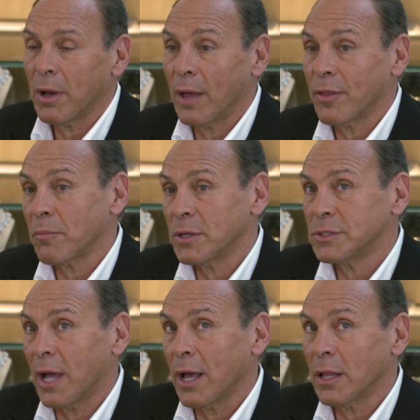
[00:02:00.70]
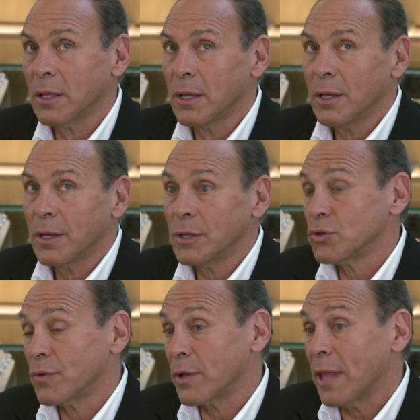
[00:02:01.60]
I think my style is
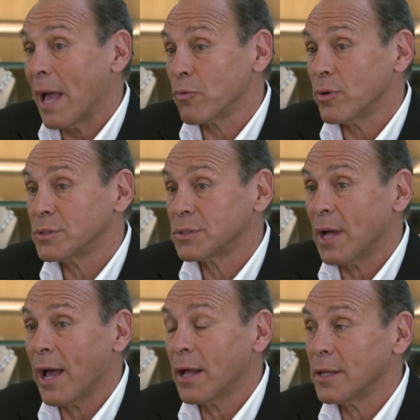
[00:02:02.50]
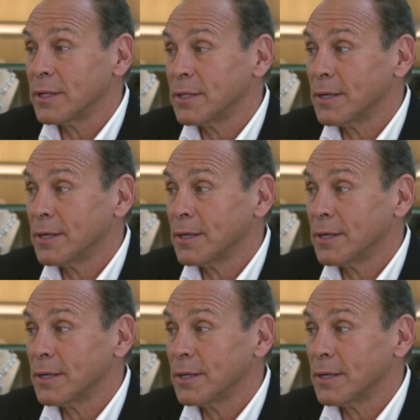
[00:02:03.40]
sort of glamorous style, and